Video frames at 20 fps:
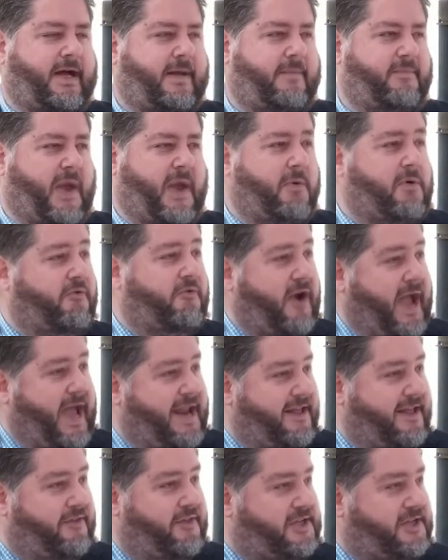That would
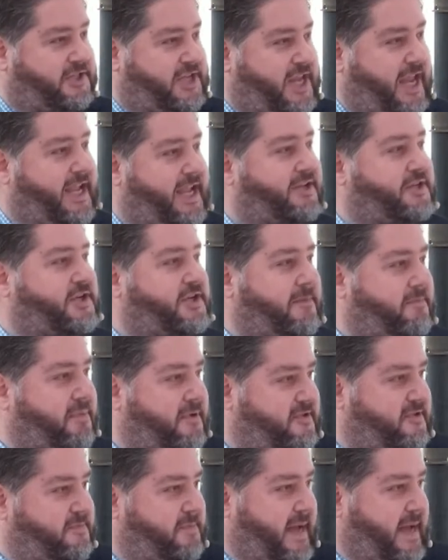radically change your
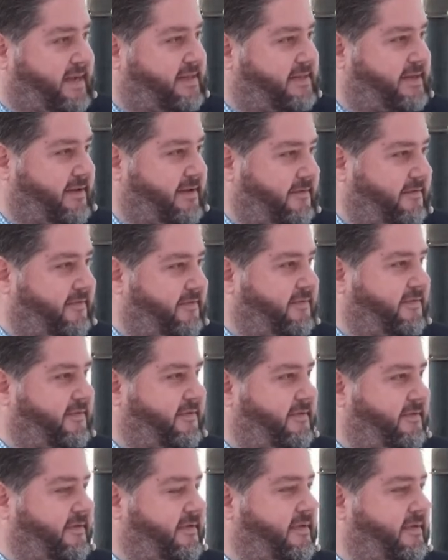perspective.
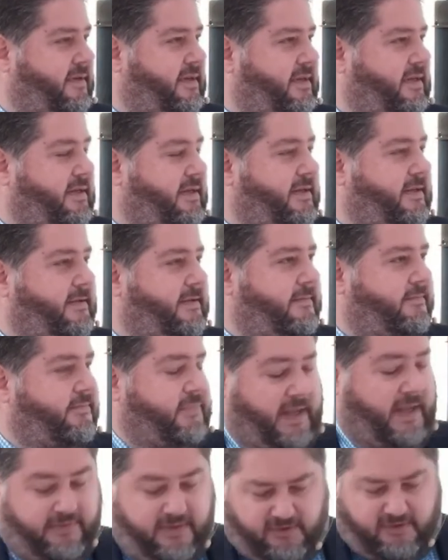
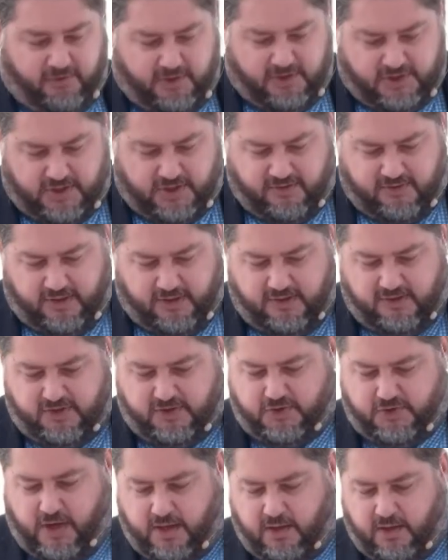And these Christians are going to
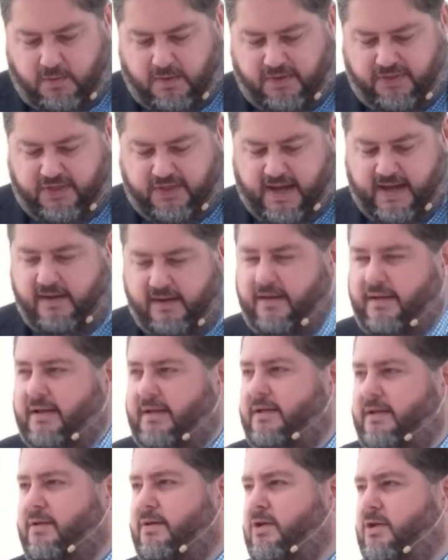struggle with that
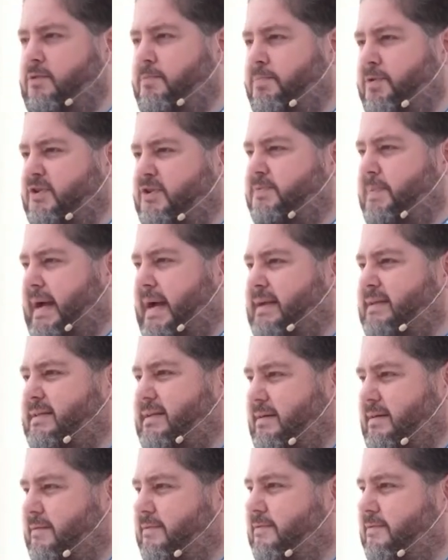new
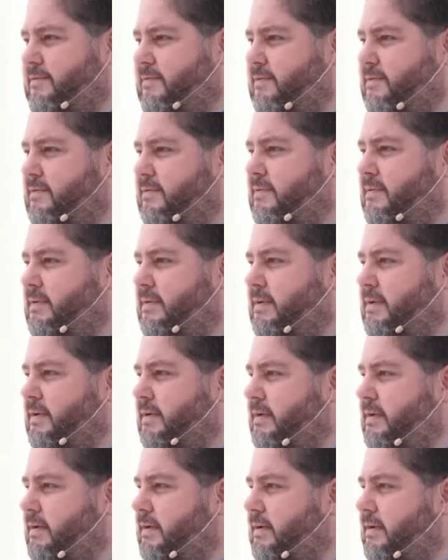perspective.
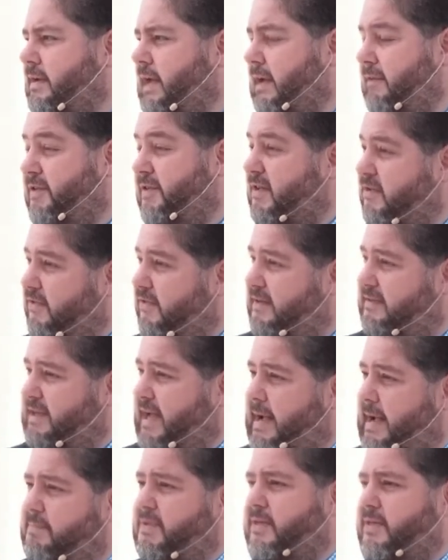If these are the
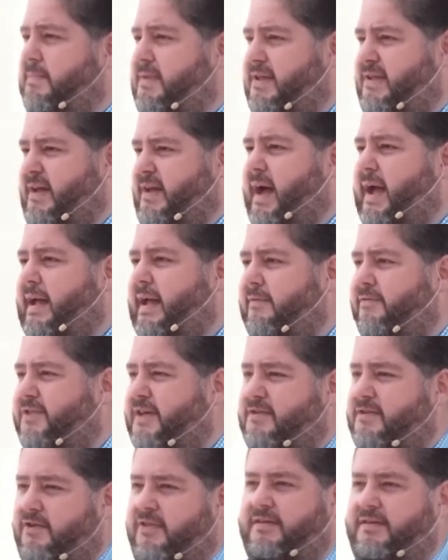times of the Messiah, if
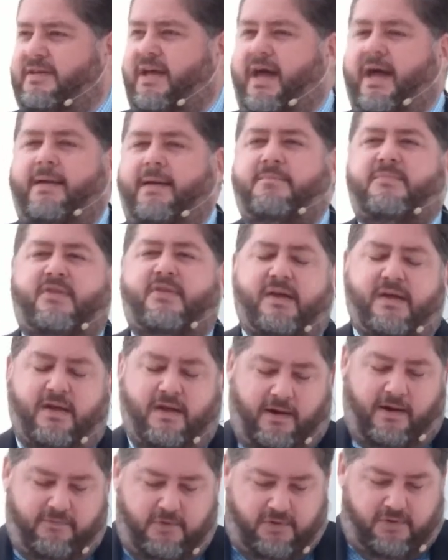these are the times
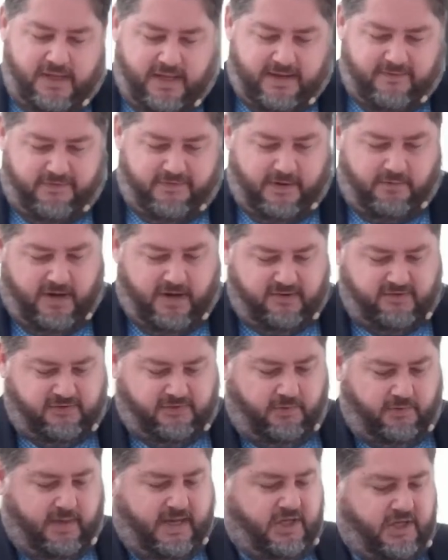of relief and
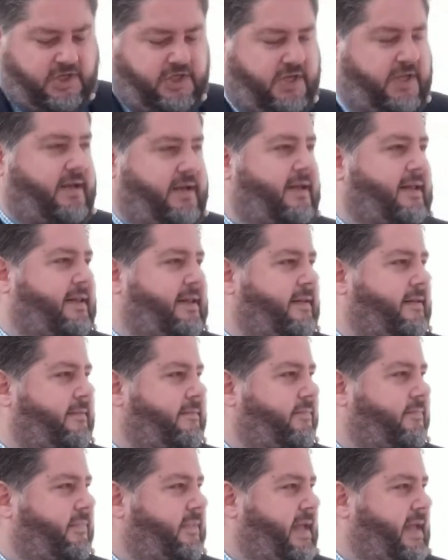restoration,
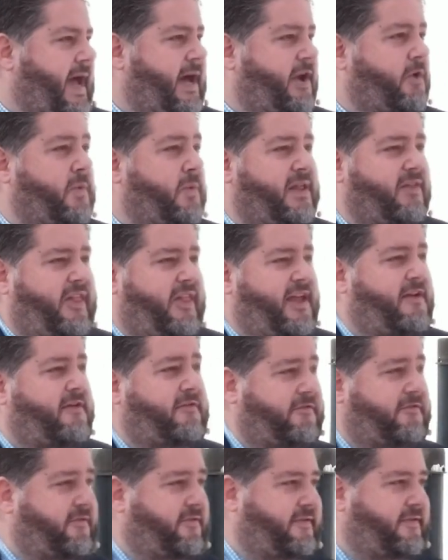how do we
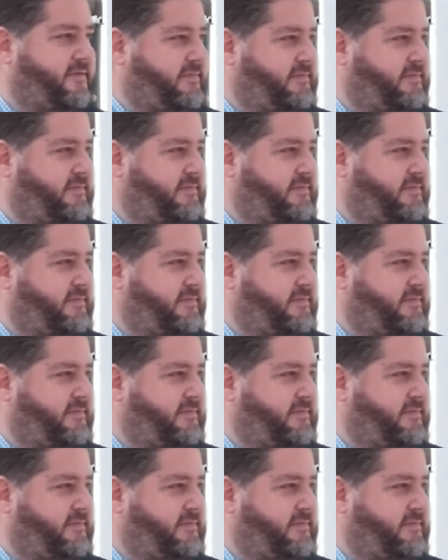live?